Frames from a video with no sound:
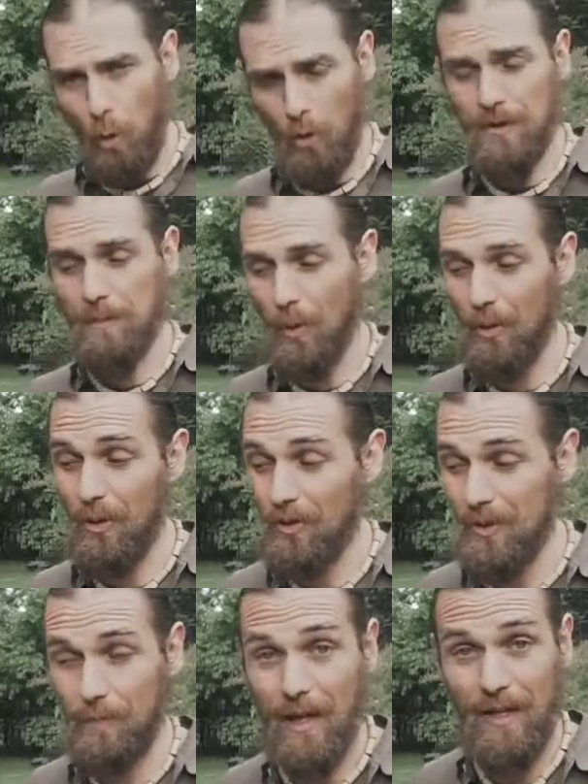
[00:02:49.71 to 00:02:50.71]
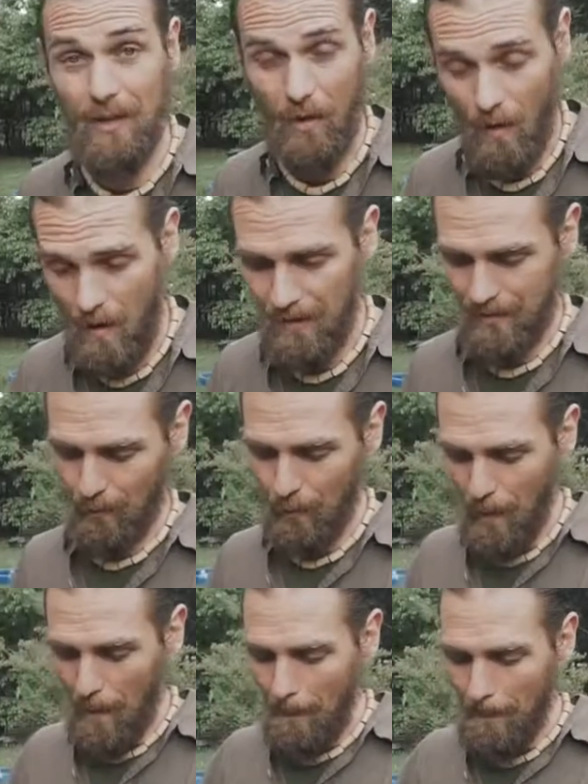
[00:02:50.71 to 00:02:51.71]
course, both of these blends are awesome,
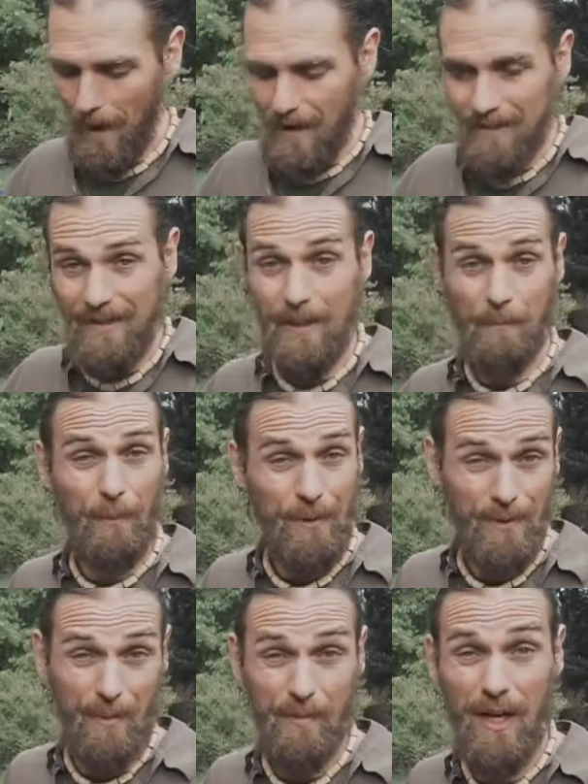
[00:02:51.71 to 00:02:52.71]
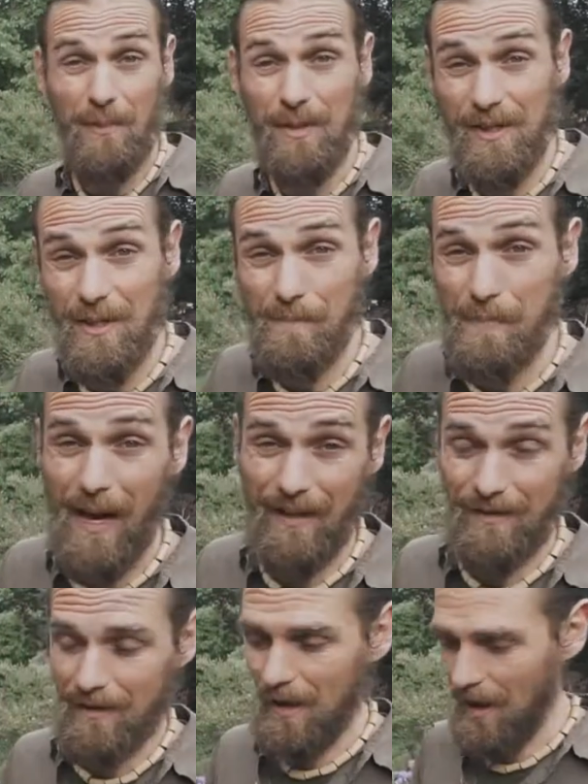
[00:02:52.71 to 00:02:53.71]
but simple sometimes is the
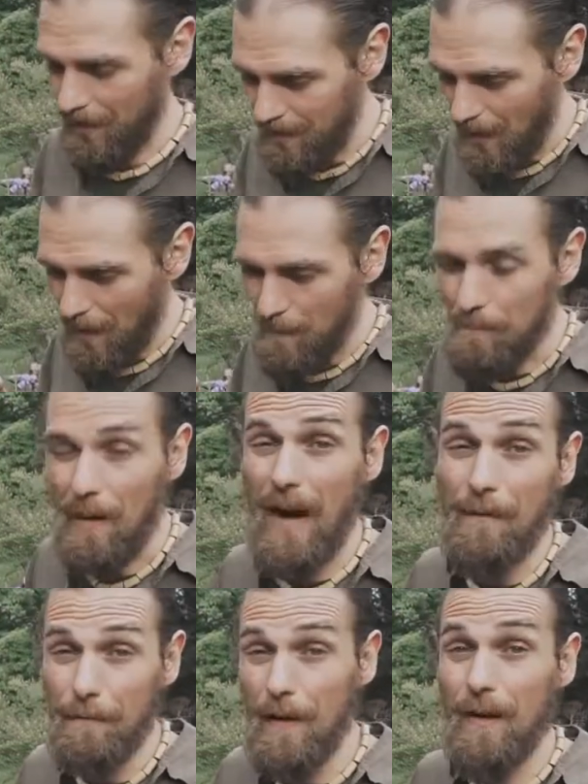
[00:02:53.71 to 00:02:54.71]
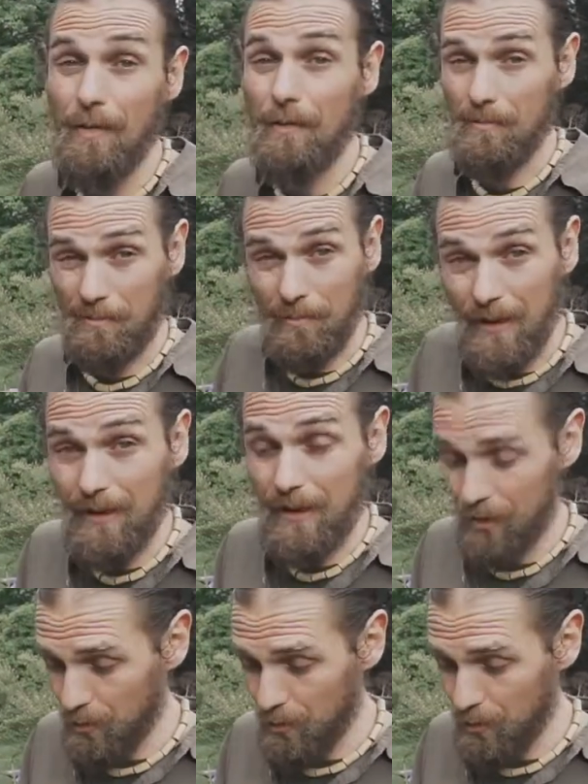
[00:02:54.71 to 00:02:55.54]
best. And my favorite, really